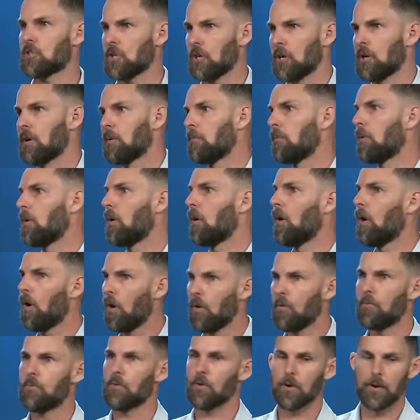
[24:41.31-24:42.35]
term
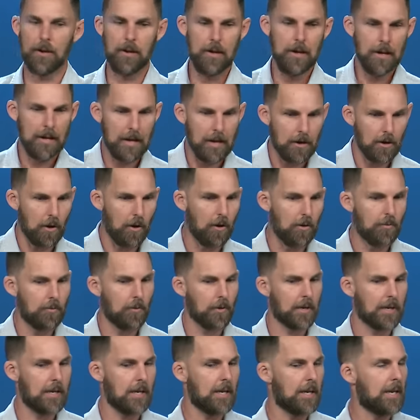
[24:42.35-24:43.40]
over and
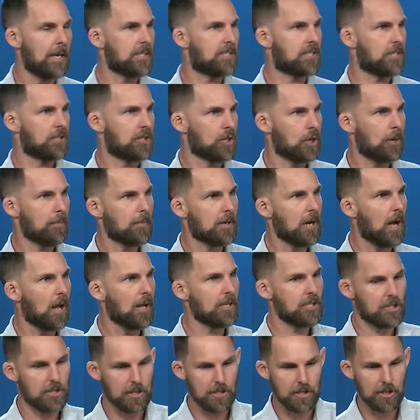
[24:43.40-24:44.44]
over again. It's the
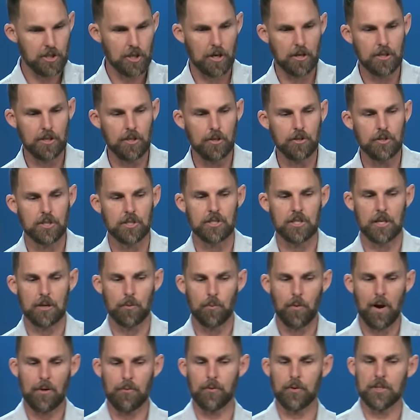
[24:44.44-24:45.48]
terminology that John uses
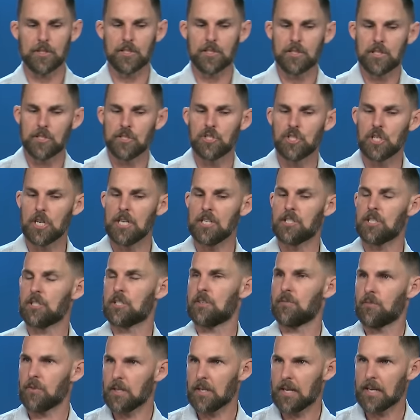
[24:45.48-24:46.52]
in reference to
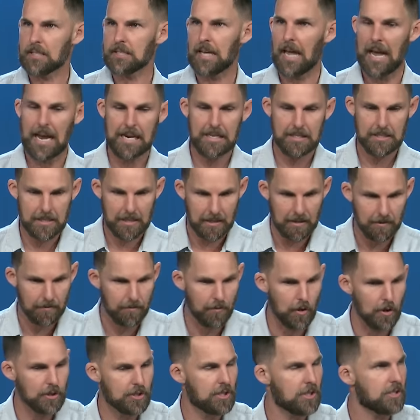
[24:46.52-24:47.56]
Jesus. And for the next 18
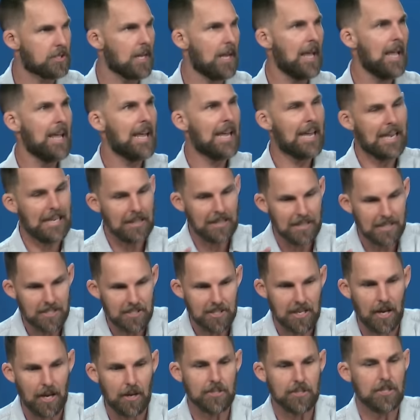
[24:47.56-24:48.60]
verses, he
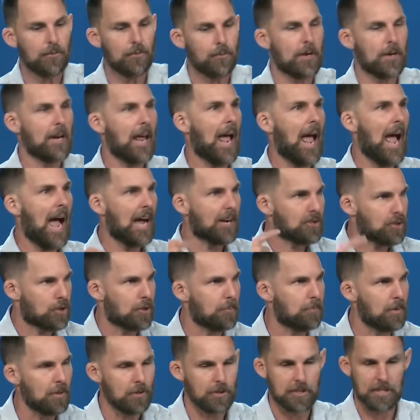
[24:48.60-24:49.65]
lists out different
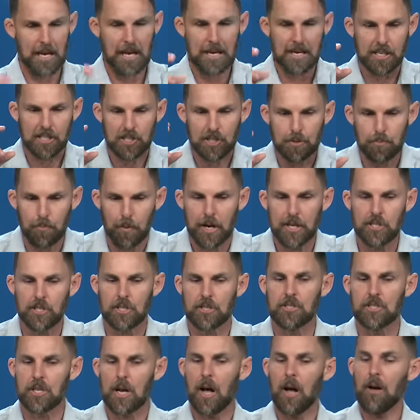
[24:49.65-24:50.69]
attributes and
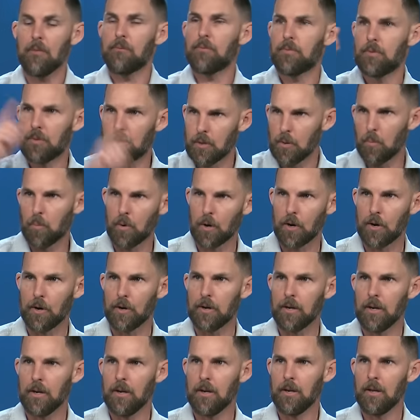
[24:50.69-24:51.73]
expressions of the
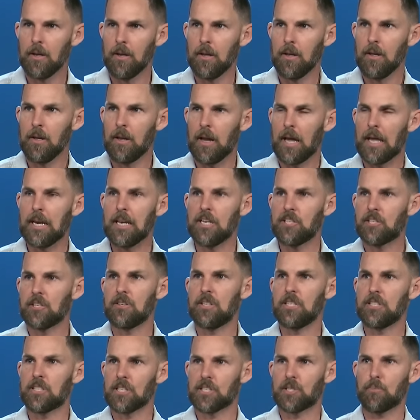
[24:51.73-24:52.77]
word. And each of
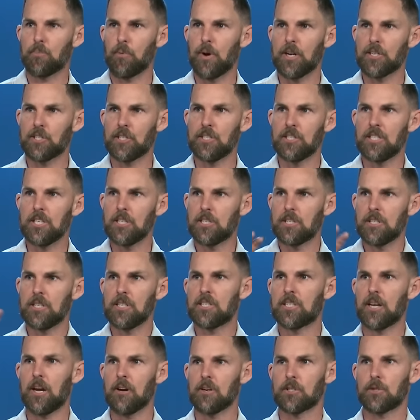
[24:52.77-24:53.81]
these expressions, each of
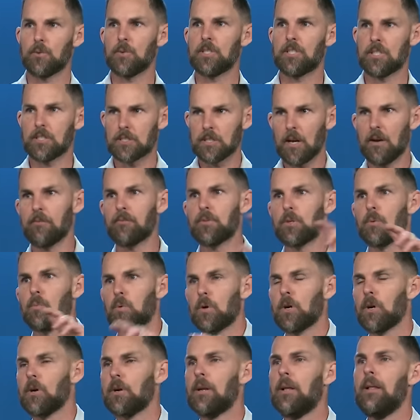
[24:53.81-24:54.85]
these characteristics of the
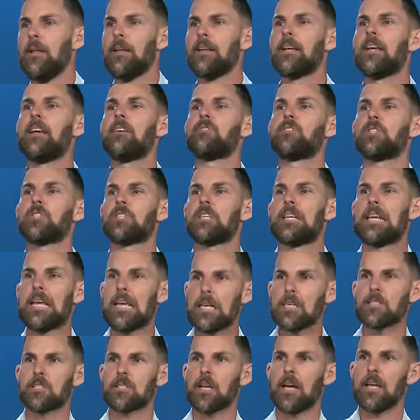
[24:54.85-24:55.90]
word gives us an
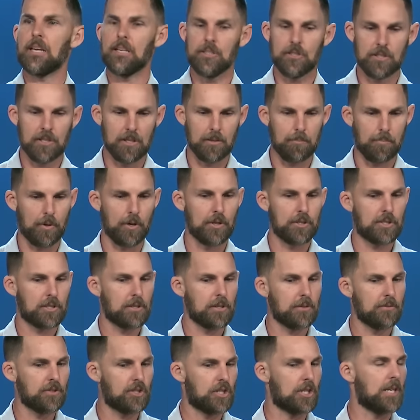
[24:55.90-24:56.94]
insight into the
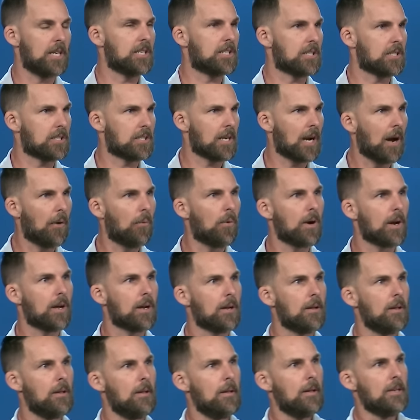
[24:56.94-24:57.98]
person of Jesus. And I want
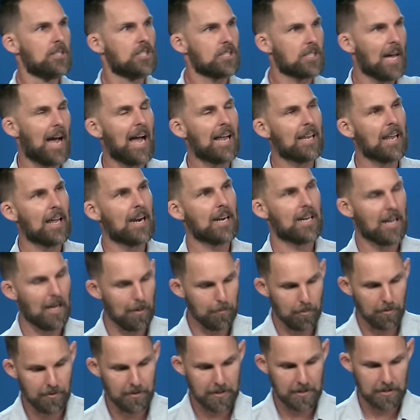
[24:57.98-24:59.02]
to just highlight a
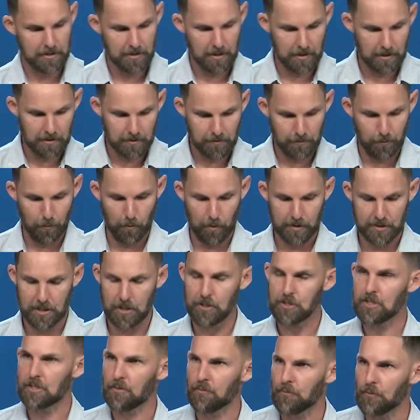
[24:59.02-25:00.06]
couple of these things for us.
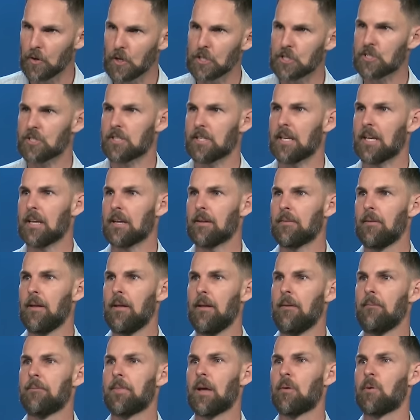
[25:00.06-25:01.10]
Here's the first thing
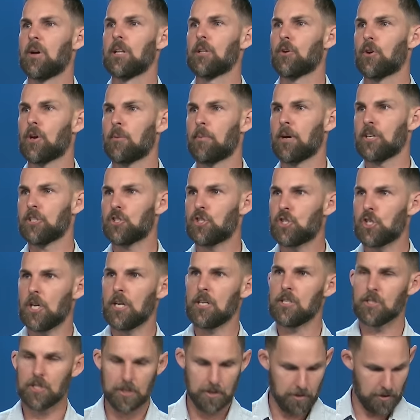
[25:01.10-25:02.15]
that we learn about
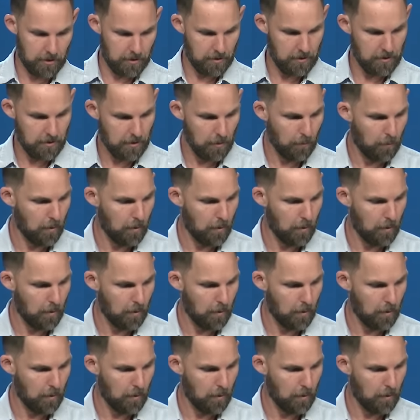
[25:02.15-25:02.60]
Jesus, the